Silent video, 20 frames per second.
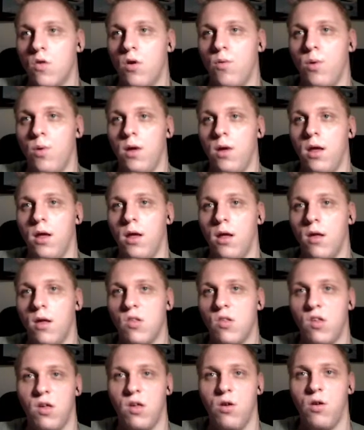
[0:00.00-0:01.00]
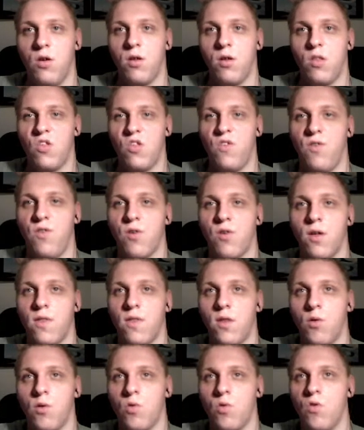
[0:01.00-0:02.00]
if we execute, you can see we've got
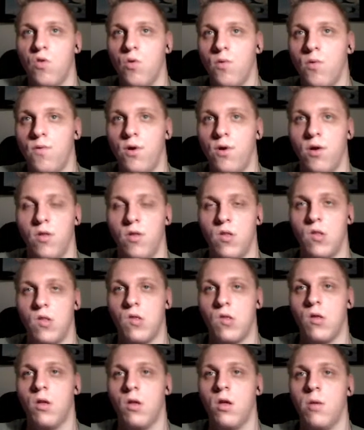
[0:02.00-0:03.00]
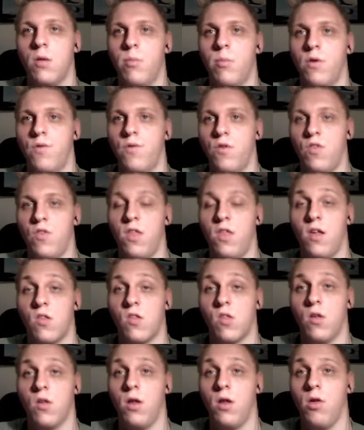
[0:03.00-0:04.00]
now 2 words, but where's the
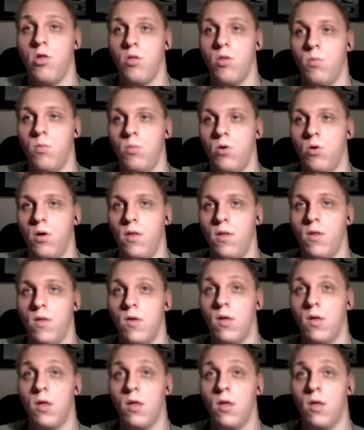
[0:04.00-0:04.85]
exclamation point?